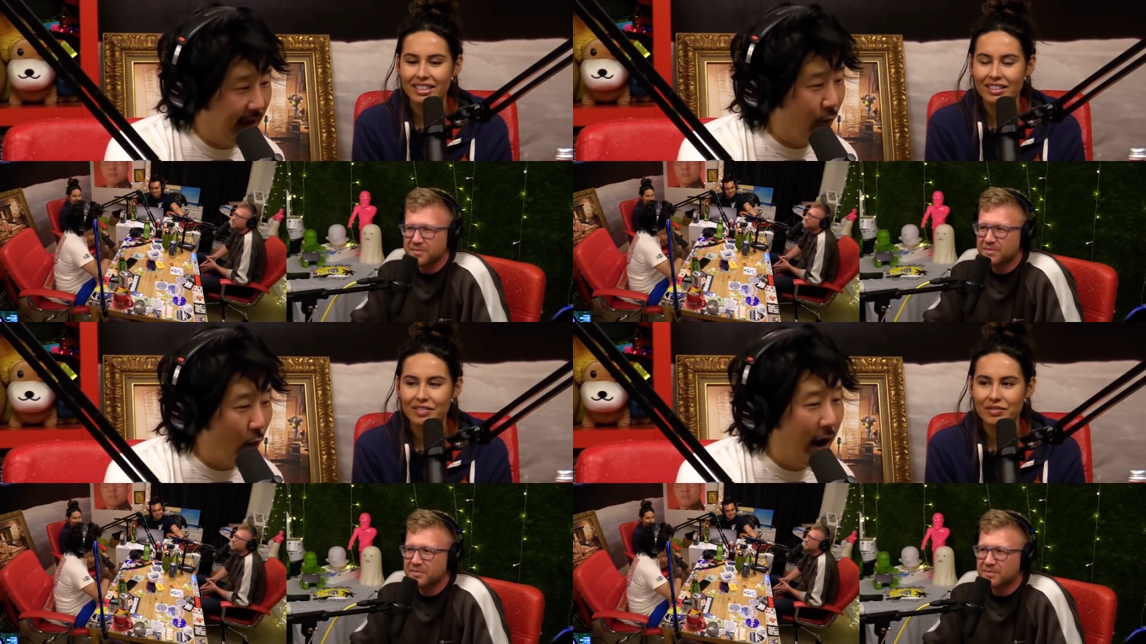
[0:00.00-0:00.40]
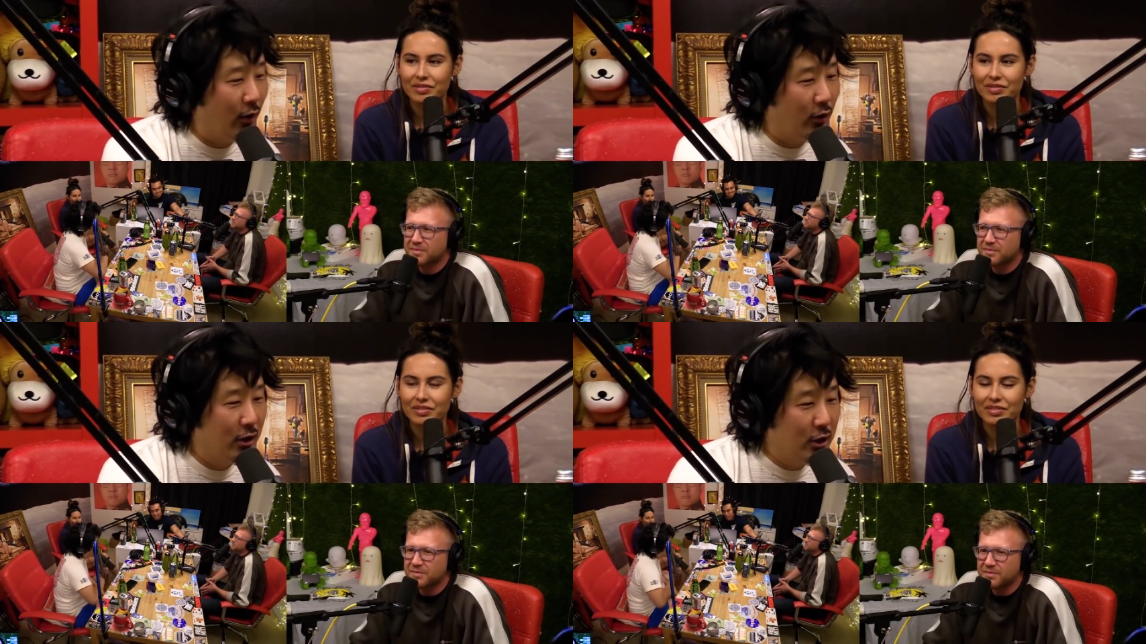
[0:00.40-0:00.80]
Speaker 1: Like
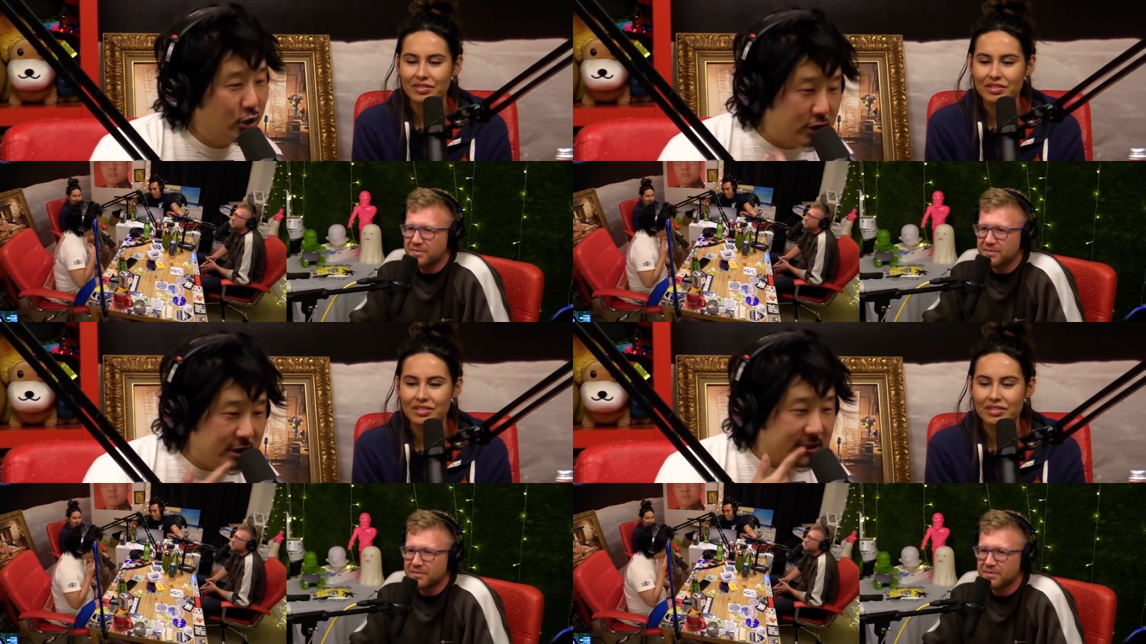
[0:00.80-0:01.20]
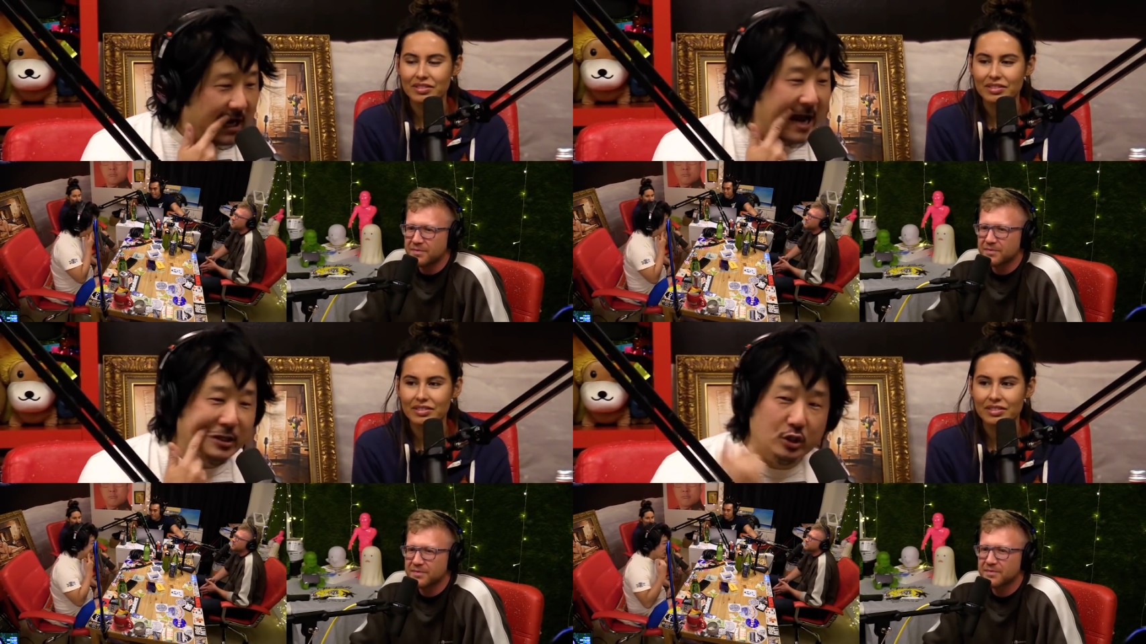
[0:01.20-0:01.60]
while she's
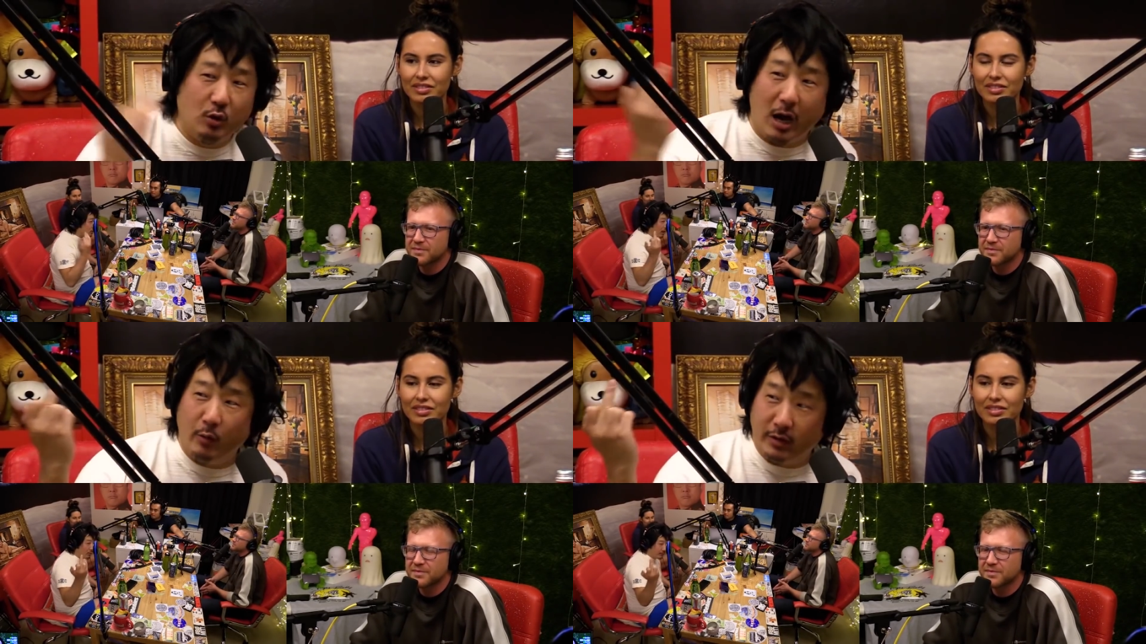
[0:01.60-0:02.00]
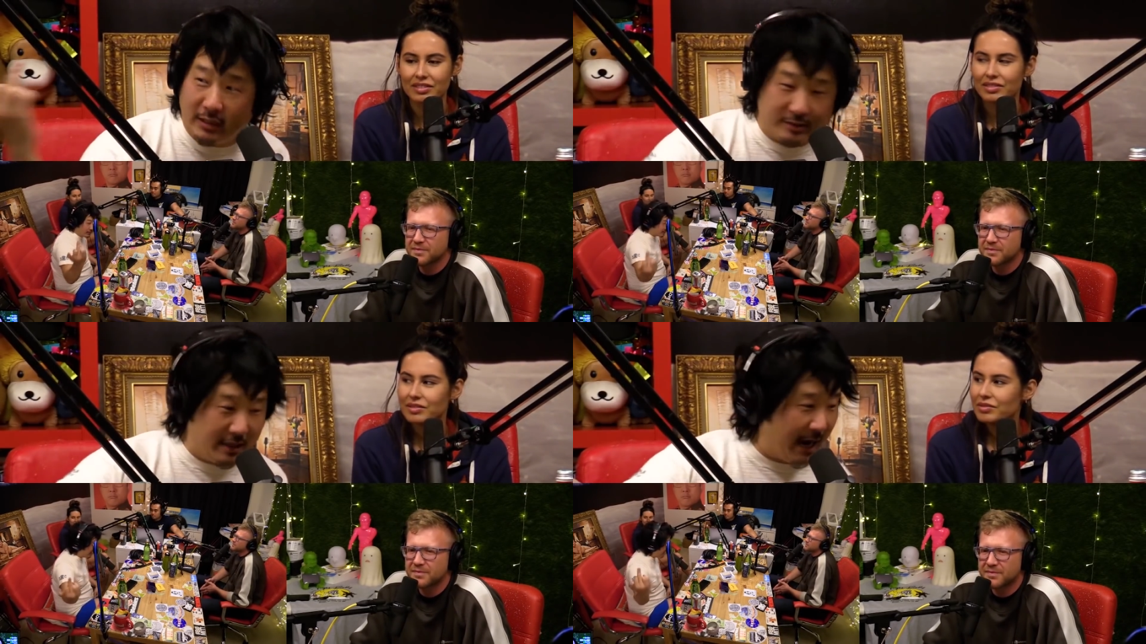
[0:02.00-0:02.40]
saying I do, I
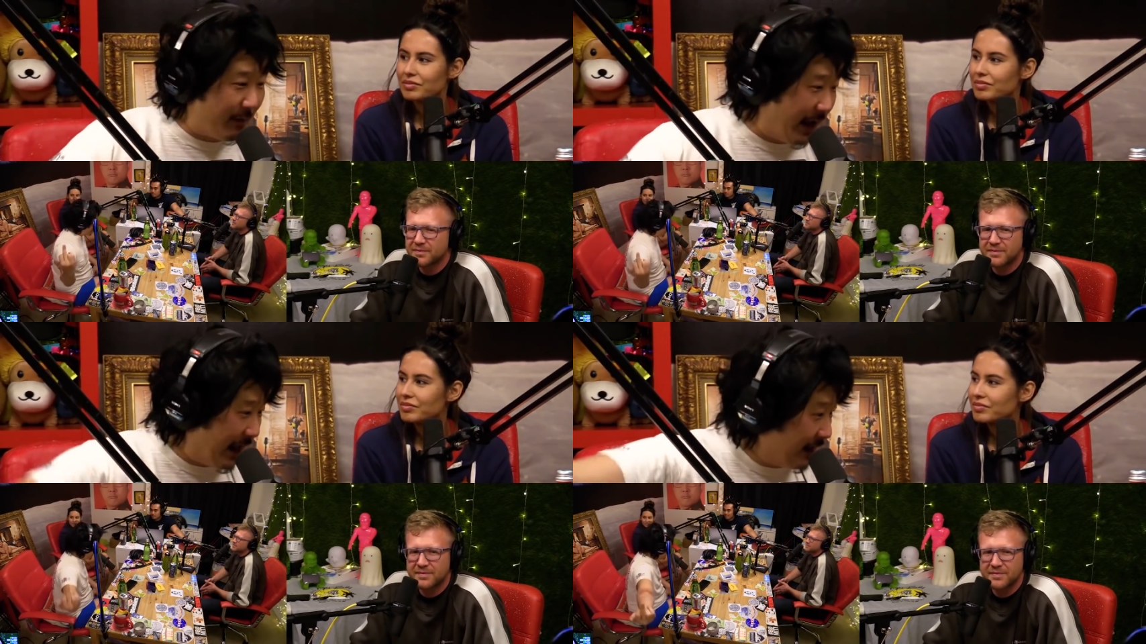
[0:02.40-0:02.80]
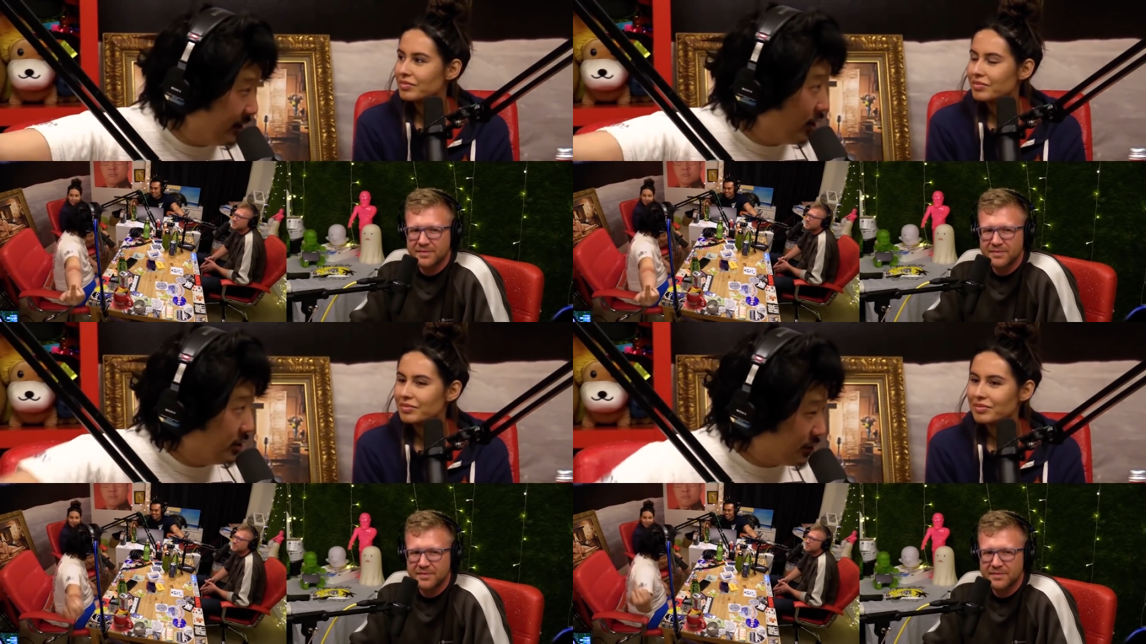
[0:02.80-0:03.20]
would take my
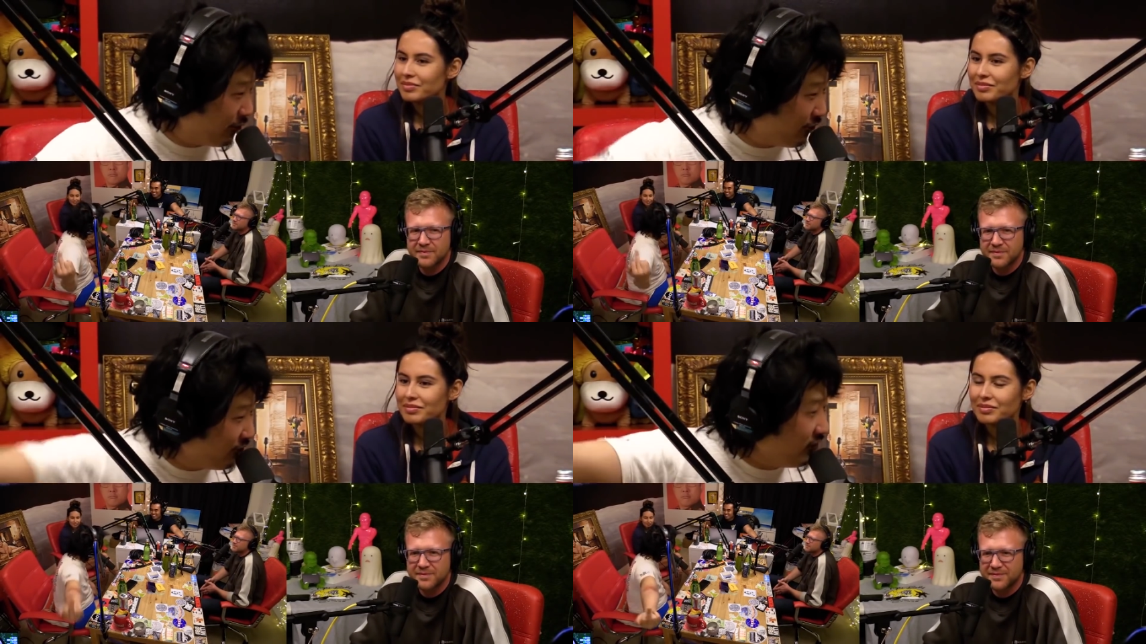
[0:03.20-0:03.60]
hand out and just